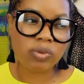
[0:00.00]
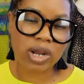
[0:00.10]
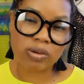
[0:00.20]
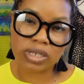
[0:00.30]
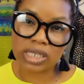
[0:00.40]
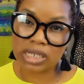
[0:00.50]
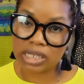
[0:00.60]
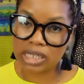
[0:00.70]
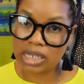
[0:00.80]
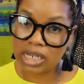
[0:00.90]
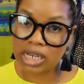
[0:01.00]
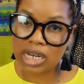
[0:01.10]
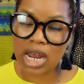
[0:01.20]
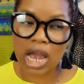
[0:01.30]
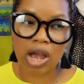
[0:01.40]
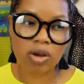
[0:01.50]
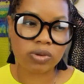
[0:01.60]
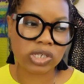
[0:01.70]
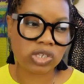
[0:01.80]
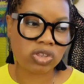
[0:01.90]
When I was 16, I
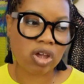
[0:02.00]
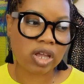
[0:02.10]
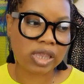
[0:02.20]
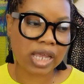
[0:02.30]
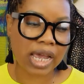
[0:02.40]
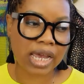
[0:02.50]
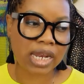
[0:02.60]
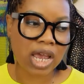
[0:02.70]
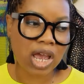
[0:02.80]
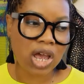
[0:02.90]
always thought that,